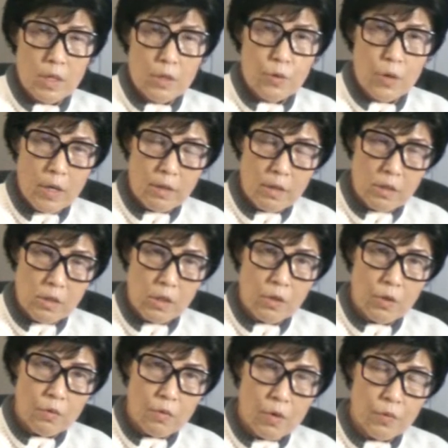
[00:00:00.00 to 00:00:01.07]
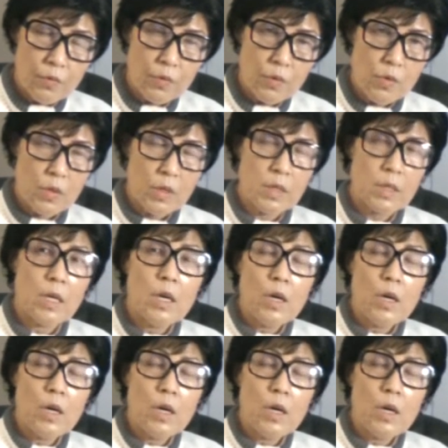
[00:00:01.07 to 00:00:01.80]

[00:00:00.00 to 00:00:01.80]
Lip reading: around the synovial fluid